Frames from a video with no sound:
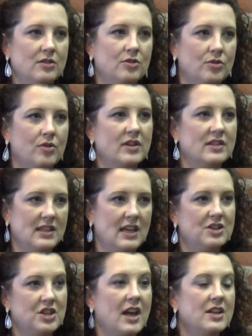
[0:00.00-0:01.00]
you're going to see a
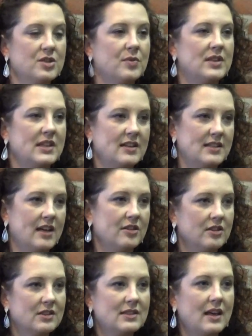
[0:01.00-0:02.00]
change in what downtown looks